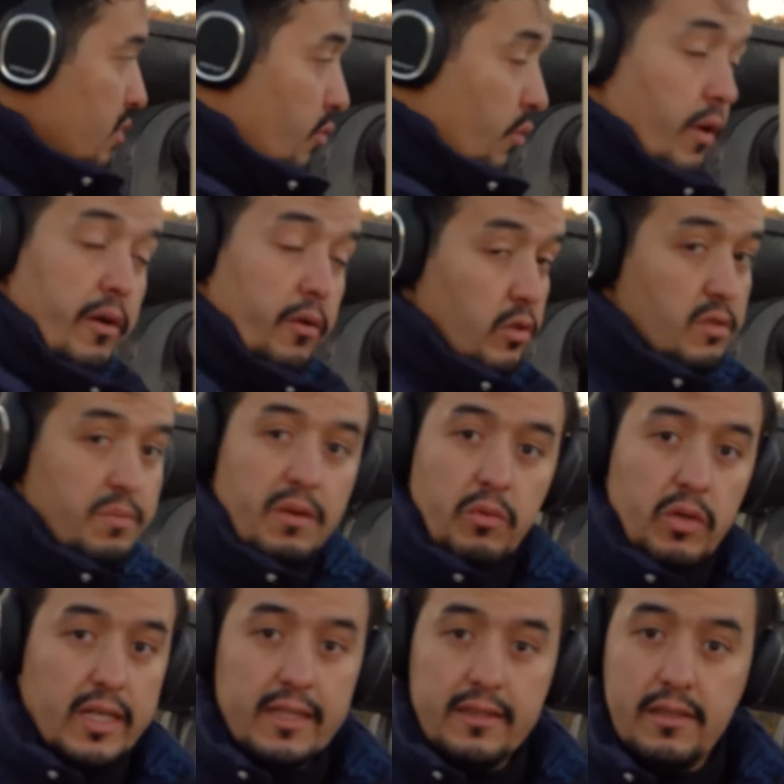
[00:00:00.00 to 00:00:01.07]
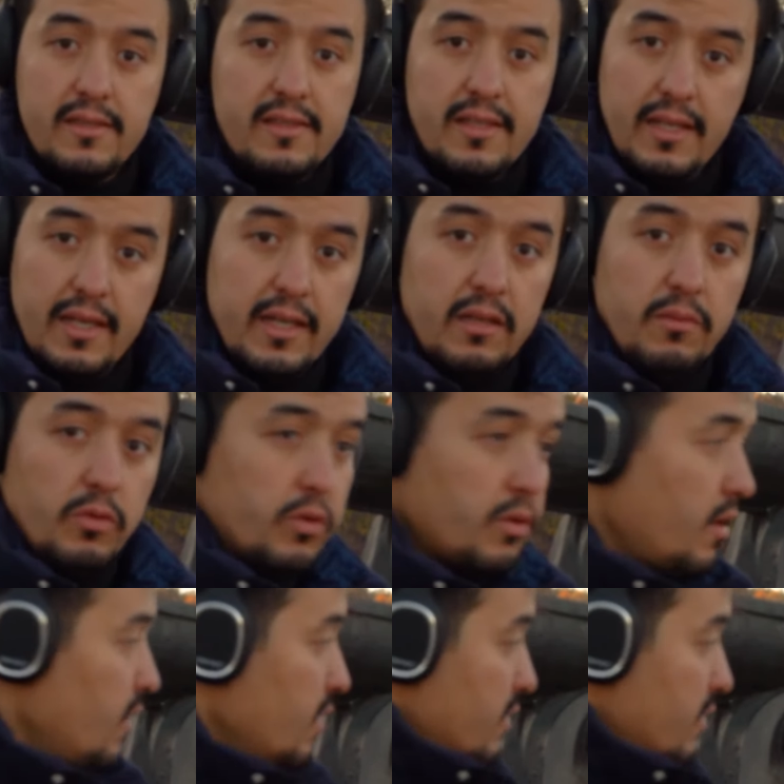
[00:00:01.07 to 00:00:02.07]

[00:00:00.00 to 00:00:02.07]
will not be 100 C anymore.